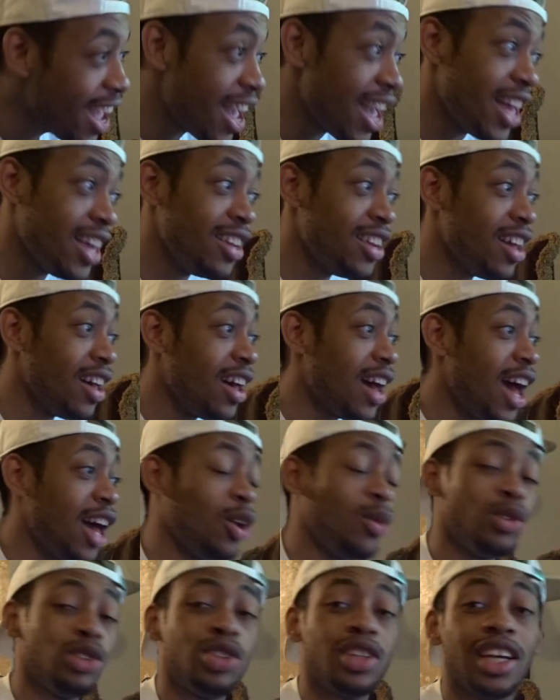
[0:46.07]
And I
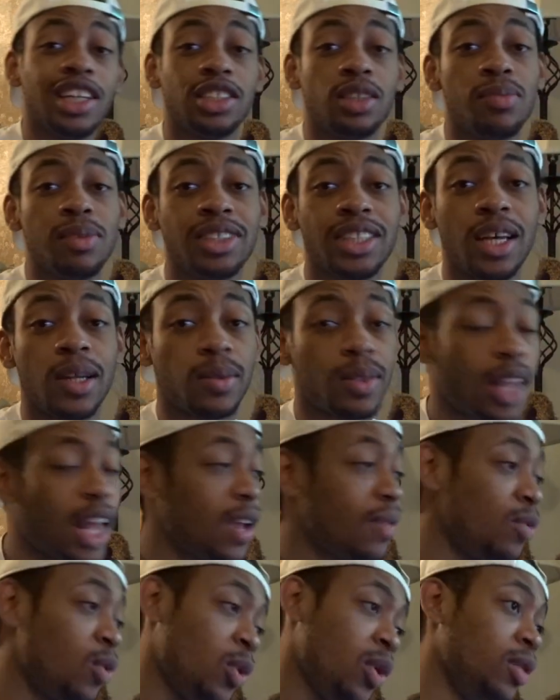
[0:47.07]
don't want you guys to miss out,
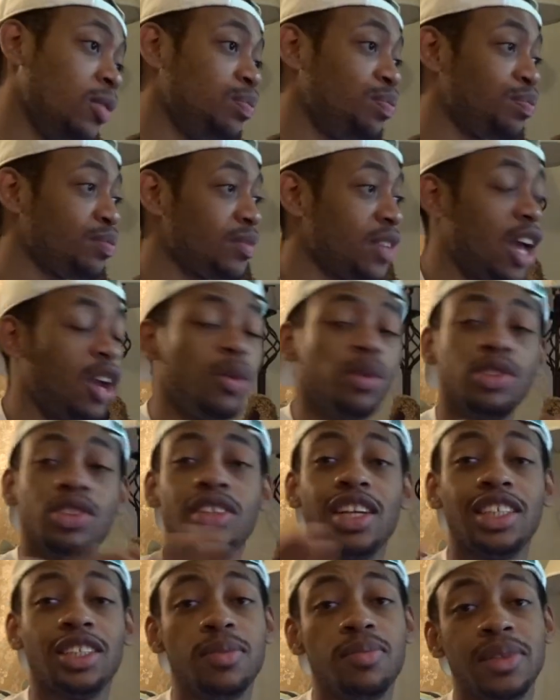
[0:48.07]
like, for real. I don't want you
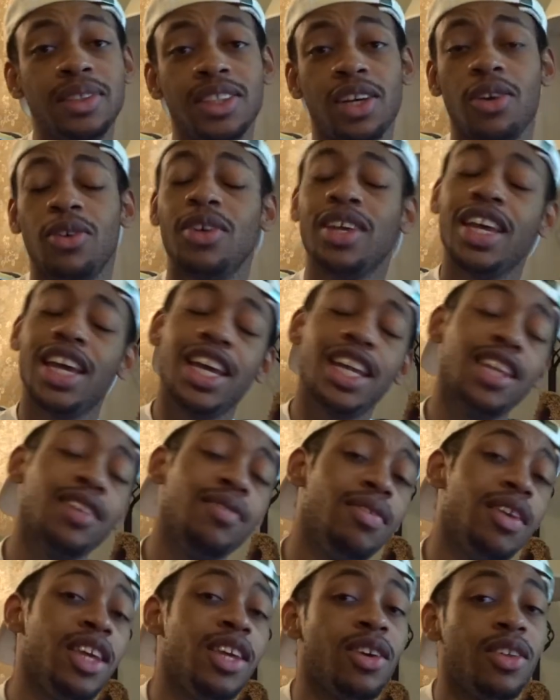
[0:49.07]
guys to miss out on any
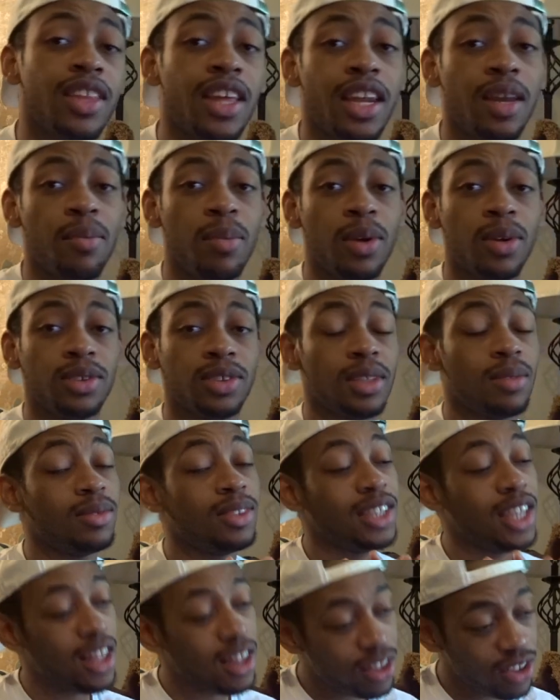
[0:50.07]
video that I post. I'm
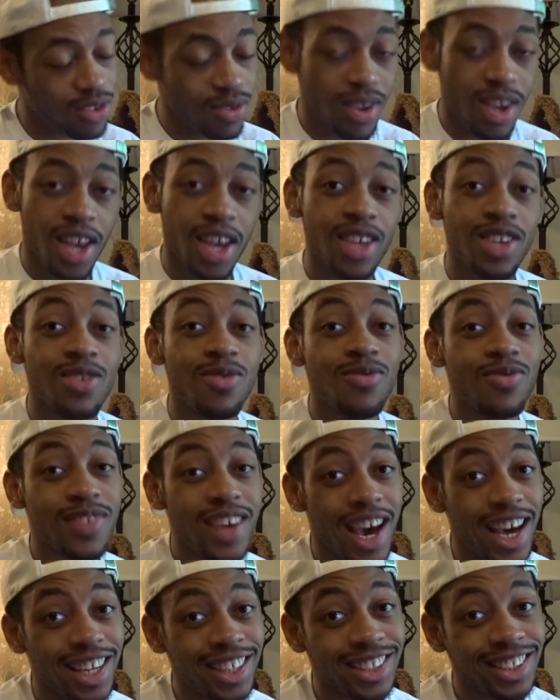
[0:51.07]
telling you, you've
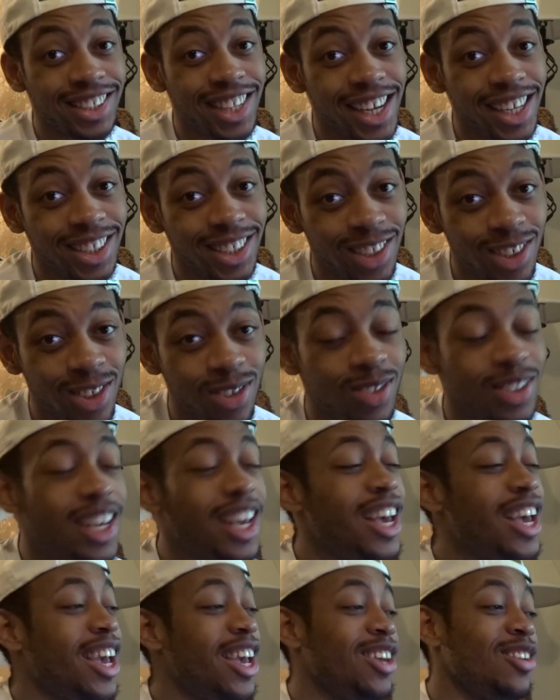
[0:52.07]
got to stay tuned
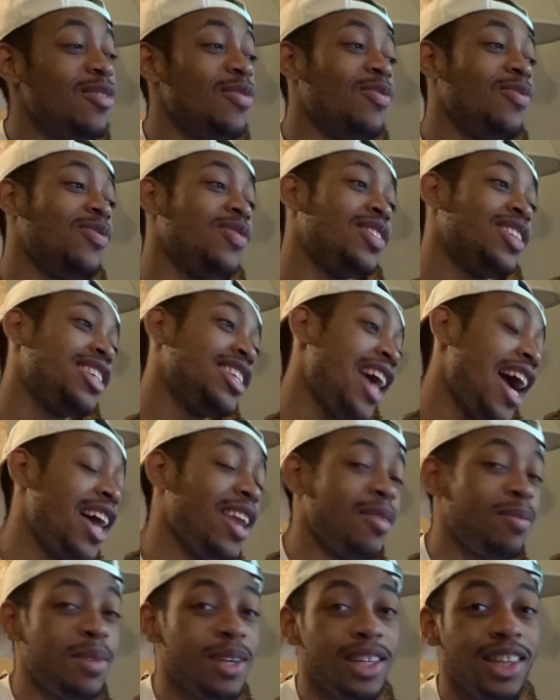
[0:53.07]
and you've
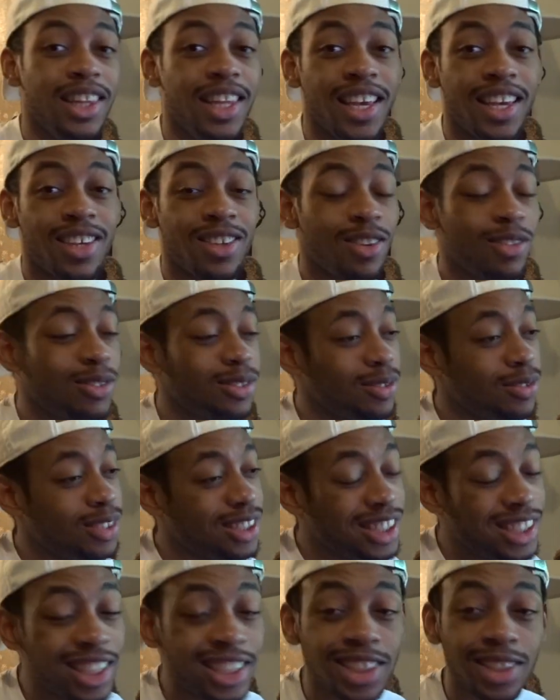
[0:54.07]
gotta be lit, you know,
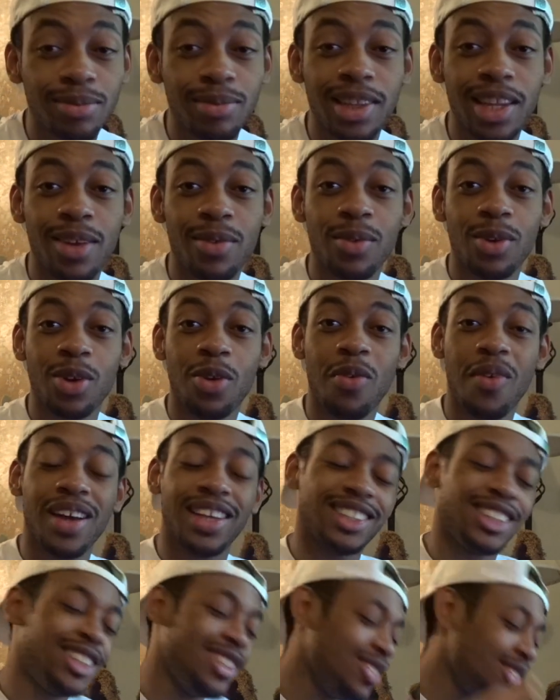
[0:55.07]
send some lit
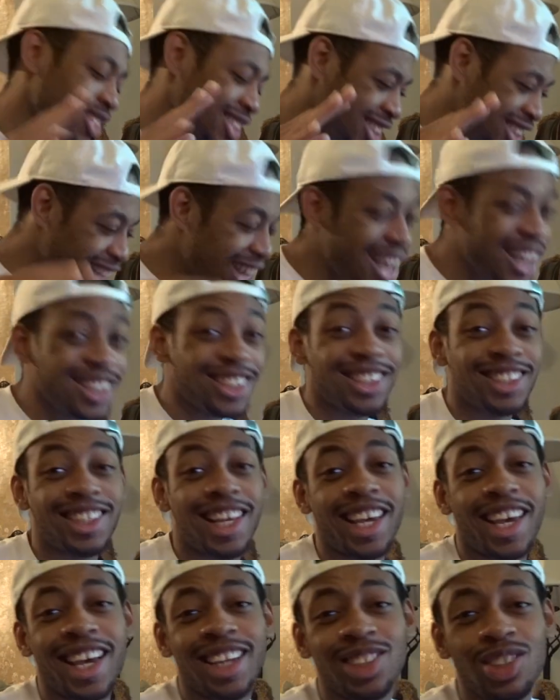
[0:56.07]
requests, you know what I'm saying, just
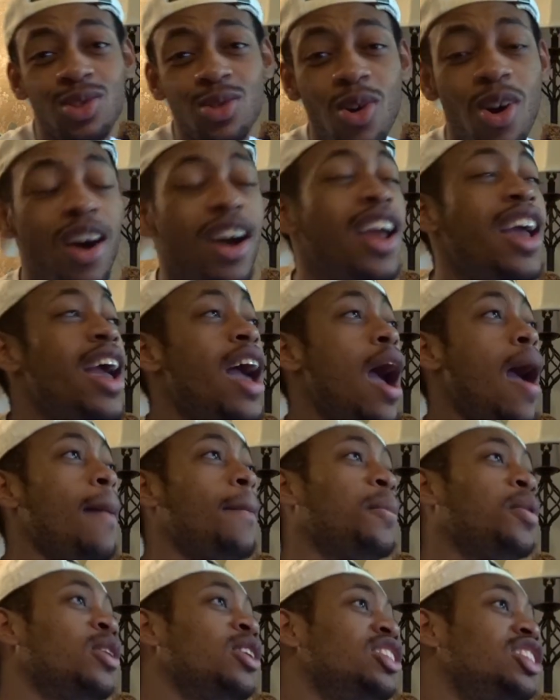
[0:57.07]
like as you are. I
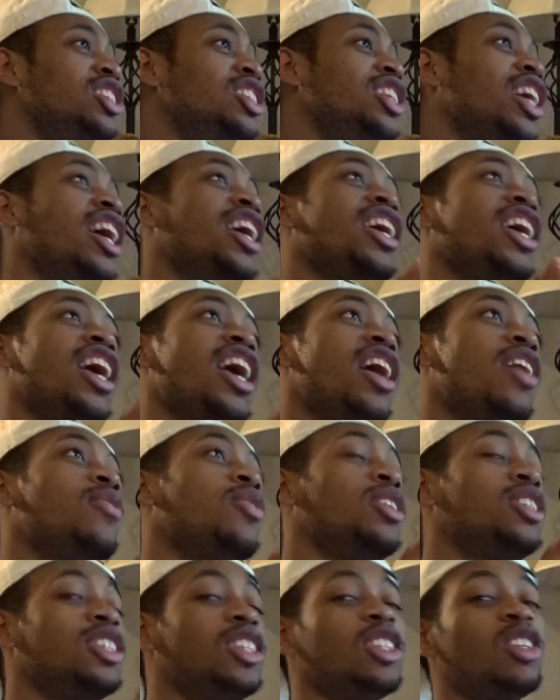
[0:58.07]
appreciate
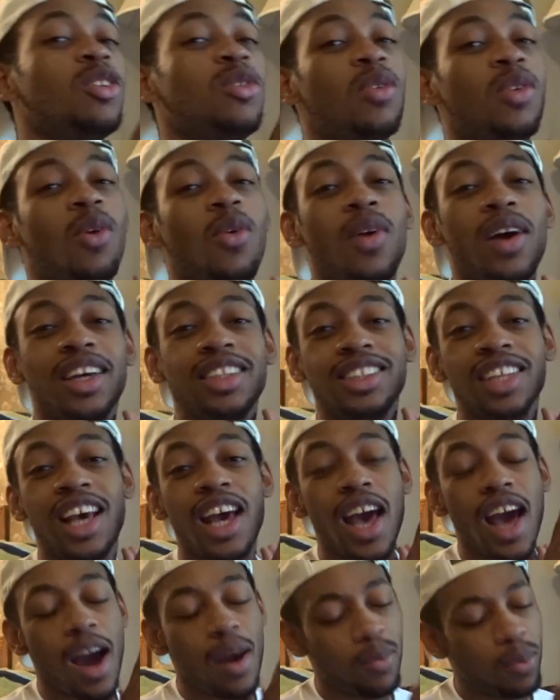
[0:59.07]
every single request.
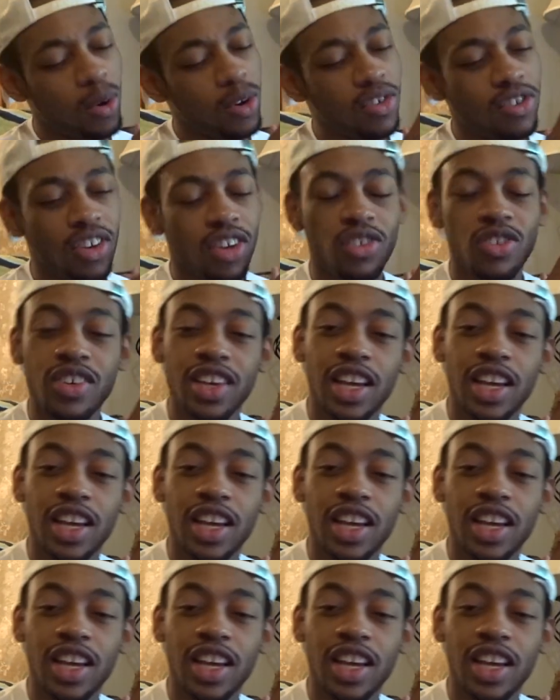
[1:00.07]
I appreciate you